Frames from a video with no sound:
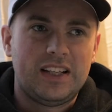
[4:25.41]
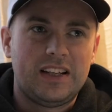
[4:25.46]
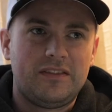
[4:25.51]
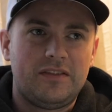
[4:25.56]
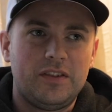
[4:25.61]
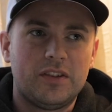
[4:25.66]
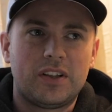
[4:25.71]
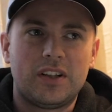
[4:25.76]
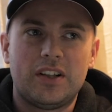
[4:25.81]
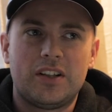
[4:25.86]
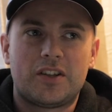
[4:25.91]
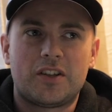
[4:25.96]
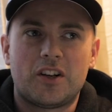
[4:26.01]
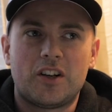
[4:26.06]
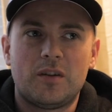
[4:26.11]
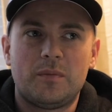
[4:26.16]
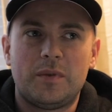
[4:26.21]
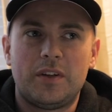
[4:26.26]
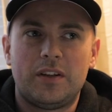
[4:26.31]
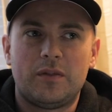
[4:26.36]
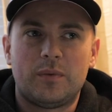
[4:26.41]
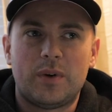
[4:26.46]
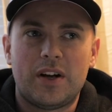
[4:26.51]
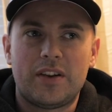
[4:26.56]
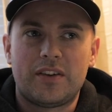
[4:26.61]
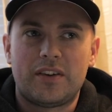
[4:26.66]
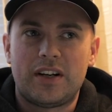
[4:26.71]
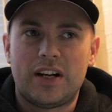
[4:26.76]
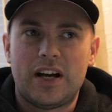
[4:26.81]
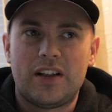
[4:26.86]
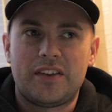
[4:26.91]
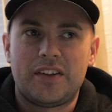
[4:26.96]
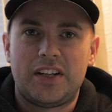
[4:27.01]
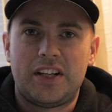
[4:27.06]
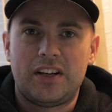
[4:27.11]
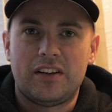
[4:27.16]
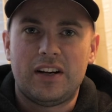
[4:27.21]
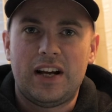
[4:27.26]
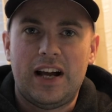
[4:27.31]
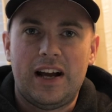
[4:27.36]
If you can determine whether or not the
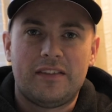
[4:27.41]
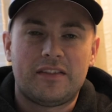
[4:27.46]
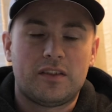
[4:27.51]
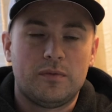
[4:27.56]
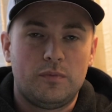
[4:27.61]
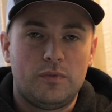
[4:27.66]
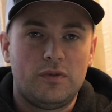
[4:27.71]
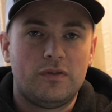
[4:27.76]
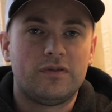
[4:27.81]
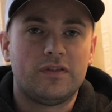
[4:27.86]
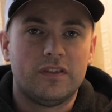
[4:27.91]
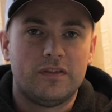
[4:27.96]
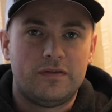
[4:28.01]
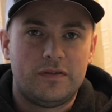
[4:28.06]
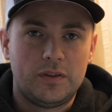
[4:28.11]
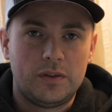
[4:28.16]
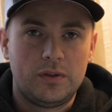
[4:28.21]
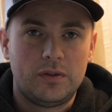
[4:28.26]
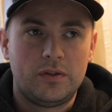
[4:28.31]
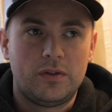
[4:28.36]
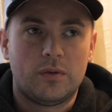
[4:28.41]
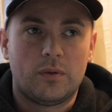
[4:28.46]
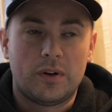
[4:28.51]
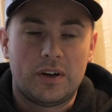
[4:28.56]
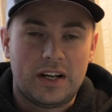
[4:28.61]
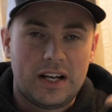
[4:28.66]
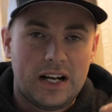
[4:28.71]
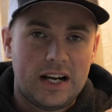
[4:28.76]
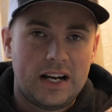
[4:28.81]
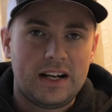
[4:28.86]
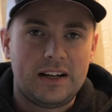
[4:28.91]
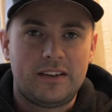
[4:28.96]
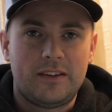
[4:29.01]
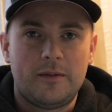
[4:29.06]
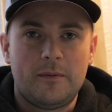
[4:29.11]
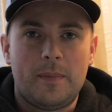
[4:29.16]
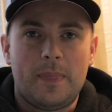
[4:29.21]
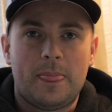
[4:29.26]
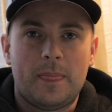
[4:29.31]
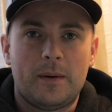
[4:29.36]
deer have to move for food or not,
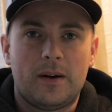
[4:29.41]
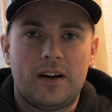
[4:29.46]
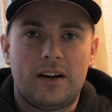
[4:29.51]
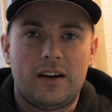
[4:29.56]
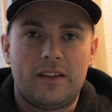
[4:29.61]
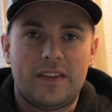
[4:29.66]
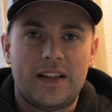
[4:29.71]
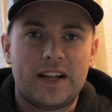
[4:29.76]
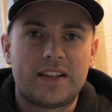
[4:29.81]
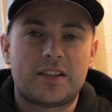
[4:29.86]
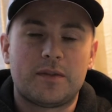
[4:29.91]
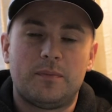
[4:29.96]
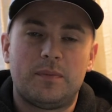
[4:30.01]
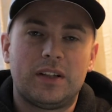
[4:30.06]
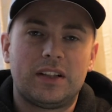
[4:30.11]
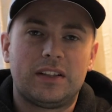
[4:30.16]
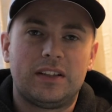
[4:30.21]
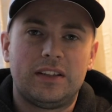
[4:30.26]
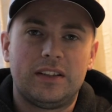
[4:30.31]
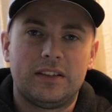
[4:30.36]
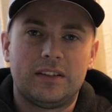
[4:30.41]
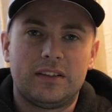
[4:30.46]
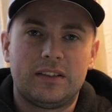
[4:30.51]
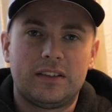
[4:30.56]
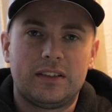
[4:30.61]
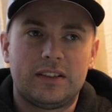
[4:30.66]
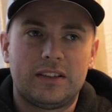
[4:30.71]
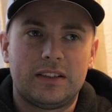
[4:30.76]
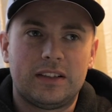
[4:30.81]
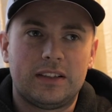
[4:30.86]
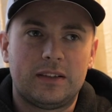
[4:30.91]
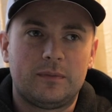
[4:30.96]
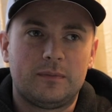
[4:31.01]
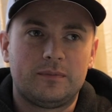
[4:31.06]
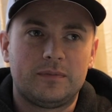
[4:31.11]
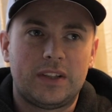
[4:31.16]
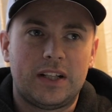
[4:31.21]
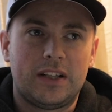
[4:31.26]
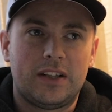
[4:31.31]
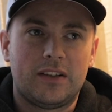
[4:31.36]
that's a big deal.
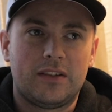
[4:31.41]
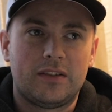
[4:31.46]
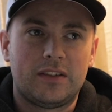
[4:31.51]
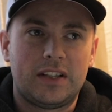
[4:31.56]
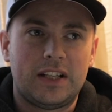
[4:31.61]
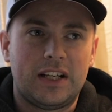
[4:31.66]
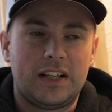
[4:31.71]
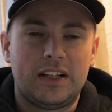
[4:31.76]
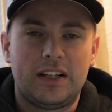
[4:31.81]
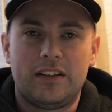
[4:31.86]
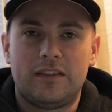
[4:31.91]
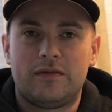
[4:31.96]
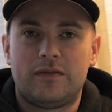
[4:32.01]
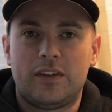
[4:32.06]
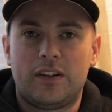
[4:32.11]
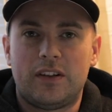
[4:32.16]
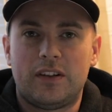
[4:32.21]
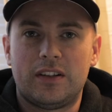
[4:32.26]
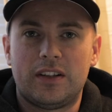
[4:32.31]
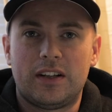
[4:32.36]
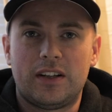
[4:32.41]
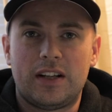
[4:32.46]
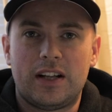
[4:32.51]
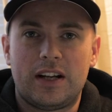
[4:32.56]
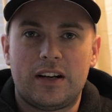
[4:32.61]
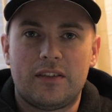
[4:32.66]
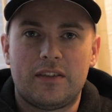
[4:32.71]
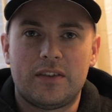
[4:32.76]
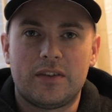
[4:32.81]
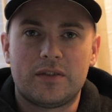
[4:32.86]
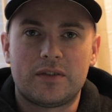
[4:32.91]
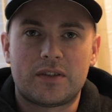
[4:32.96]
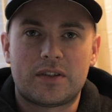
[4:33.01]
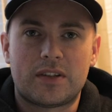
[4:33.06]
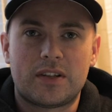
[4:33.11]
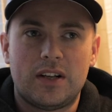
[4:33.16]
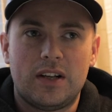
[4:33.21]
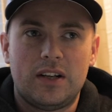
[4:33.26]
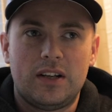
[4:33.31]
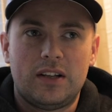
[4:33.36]
I know Dan Infalt and a lot of
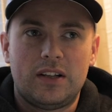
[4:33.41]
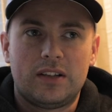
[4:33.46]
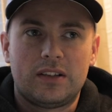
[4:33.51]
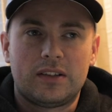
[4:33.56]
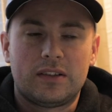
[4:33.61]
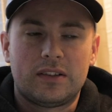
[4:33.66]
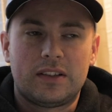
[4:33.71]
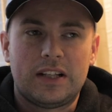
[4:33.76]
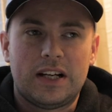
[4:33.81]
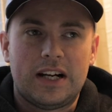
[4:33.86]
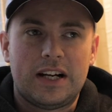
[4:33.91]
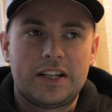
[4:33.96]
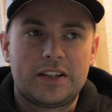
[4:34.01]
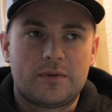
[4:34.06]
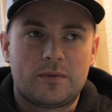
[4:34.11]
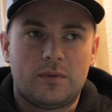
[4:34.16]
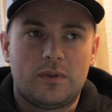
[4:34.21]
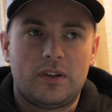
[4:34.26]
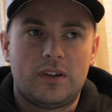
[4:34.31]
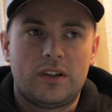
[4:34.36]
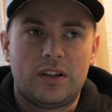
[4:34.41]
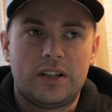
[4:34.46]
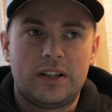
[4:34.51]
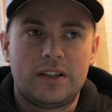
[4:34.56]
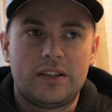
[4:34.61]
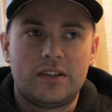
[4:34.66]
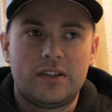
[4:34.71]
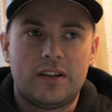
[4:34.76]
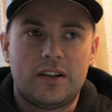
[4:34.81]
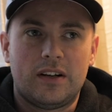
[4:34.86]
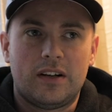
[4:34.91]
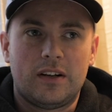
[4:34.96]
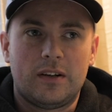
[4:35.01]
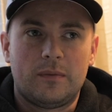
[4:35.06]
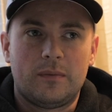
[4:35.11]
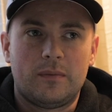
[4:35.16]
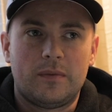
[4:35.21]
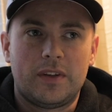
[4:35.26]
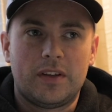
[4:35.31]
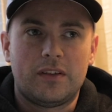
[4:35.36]
those guys will hunt,
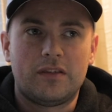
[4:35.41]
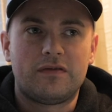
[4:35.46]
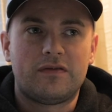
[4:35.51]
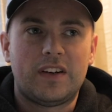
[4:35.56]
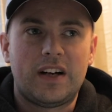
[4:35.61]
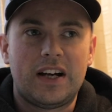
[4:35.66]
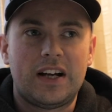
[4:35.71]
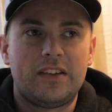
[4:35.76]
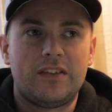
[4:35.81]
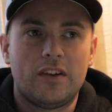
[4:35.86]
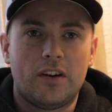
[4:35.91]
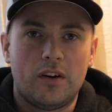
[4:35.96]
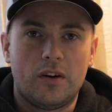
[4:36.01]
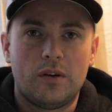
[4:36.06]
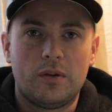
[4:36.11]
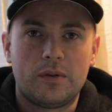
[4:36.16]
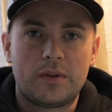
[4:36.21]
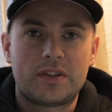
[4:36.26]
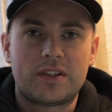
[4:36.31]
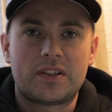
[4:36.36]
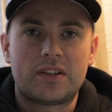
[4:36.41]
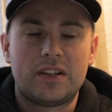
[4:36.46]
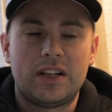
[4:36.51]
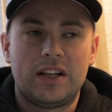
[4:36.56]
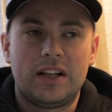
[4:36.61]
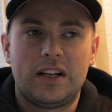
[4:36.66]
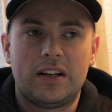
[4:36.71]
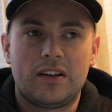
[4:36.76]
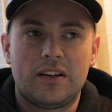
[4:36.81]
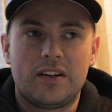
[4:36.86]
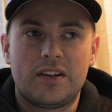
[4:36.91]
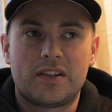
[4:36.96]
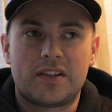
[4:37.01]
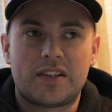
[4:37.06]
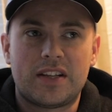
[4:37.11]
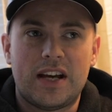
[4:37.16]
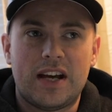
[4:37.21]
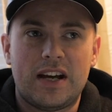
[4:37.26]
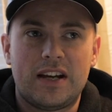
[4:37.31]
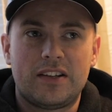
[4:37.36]
they'll find the oaks in areas
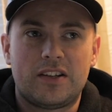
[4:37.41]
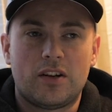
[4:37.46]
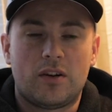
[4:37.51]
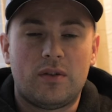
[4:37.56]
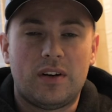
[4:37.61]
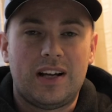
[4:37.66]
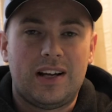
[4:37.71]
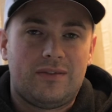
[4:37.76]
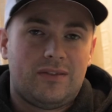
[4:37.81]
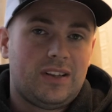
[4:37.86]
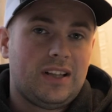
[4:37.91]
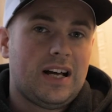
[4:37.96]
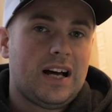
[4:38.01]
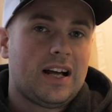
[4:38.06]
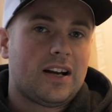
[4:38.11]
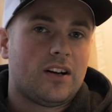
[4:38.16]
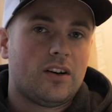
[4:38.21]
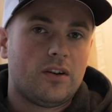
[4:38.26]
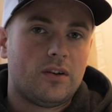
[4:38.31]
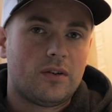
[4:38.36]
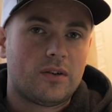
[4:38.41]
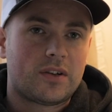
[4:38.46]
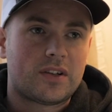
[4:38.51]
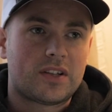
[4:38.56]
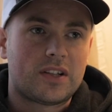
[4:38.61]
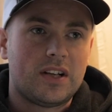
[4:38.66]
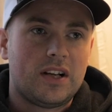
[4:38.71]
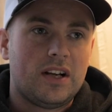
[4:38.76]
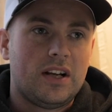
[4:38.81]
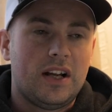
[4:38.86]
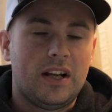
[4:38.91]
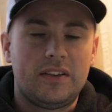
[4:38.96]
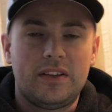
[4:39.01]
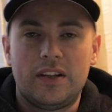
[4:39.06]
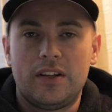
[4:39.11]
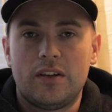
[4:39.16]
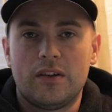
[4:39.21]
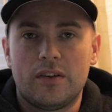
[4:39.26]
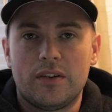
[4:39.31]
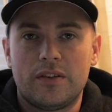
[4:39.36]
that don't have a lot of oaks, and
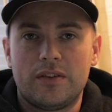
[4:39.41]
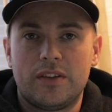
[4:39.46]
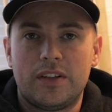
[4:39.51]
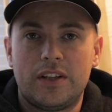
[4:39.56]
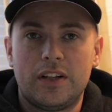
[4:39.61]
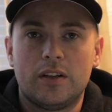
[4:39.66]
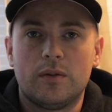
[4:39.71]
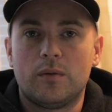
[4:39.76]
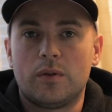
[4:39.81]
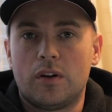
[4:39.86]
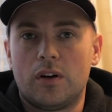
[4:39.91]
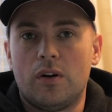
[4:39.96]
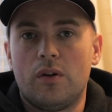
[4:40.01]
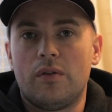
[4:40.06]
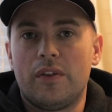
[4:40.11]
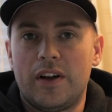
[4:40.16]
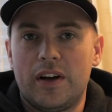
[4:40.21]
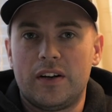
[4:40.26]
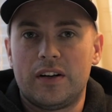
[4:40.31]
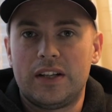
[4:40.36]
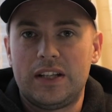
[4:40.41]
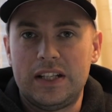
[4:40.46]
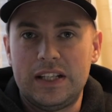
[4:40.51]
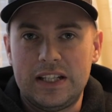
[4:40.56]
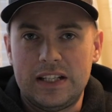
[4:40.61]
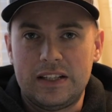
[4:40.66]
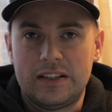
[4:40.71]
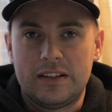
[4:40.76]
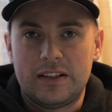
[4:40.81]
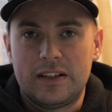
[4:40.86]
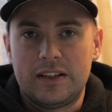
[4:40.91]
they know that the deer will go there to eat,